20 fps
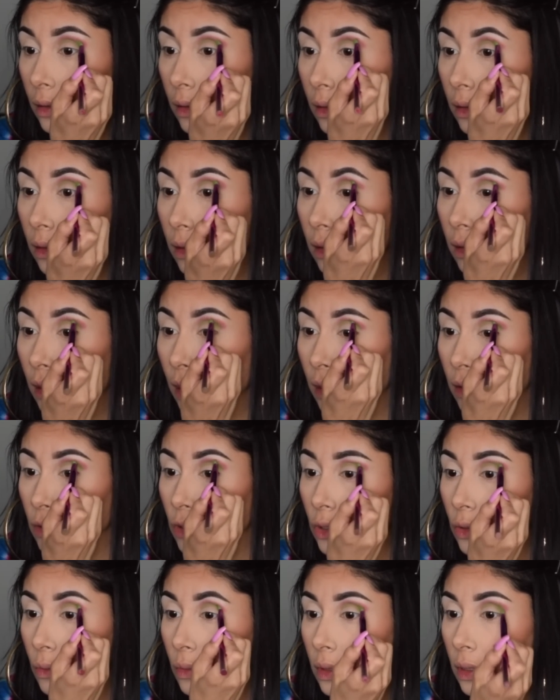I'm not
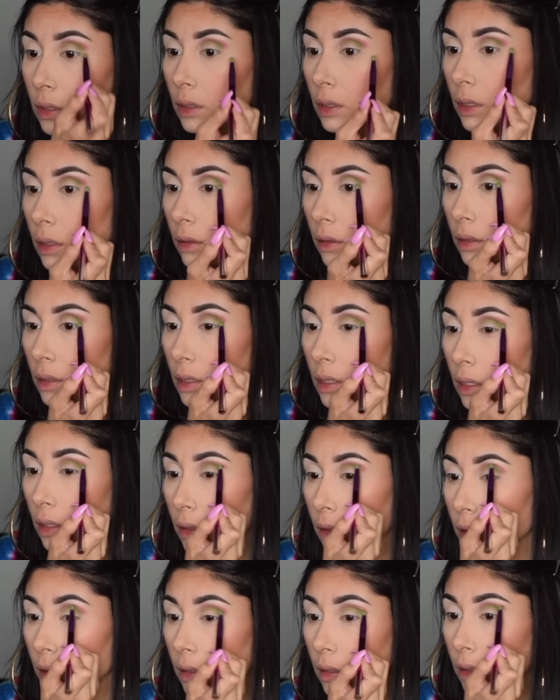sure what the deal is
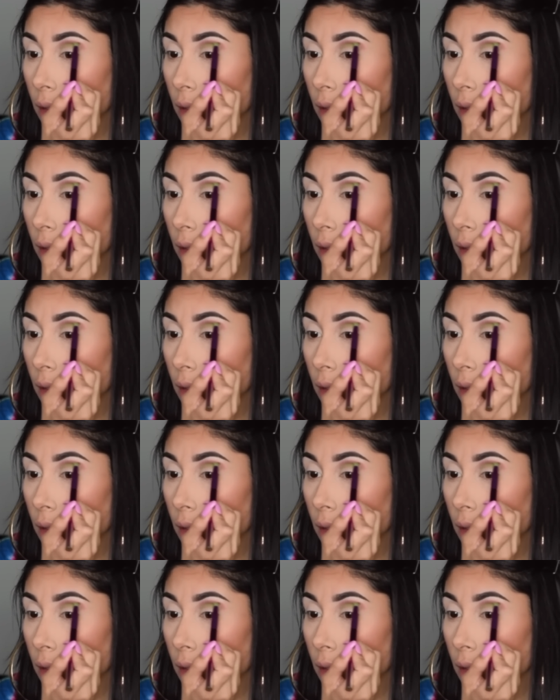here.